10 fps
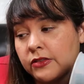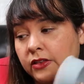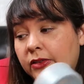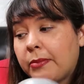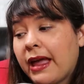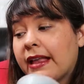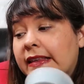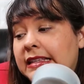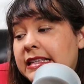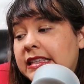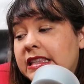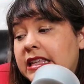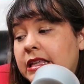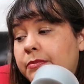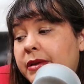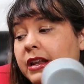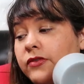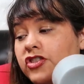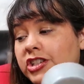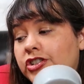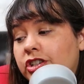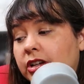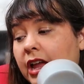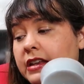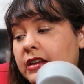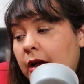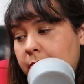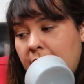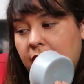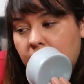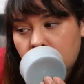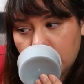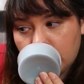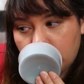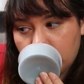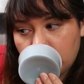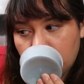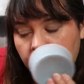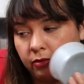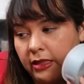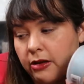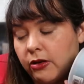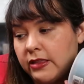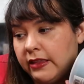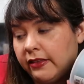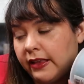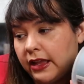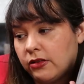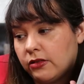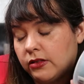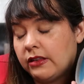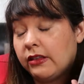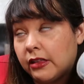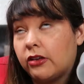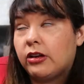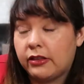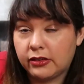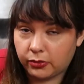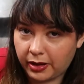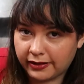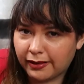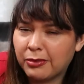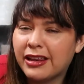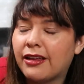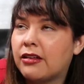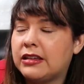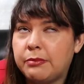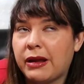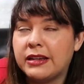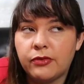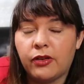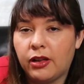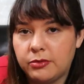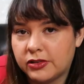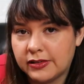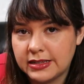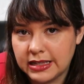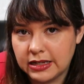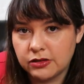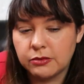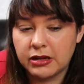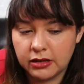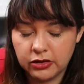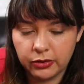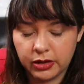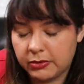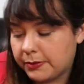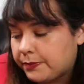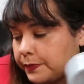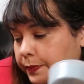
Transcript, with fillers: the spice is the bit of ginger and nutmeg that are in these candle that, that are in these wax. I'm gonna by default I'm just gonna say candle, but you know what I mean.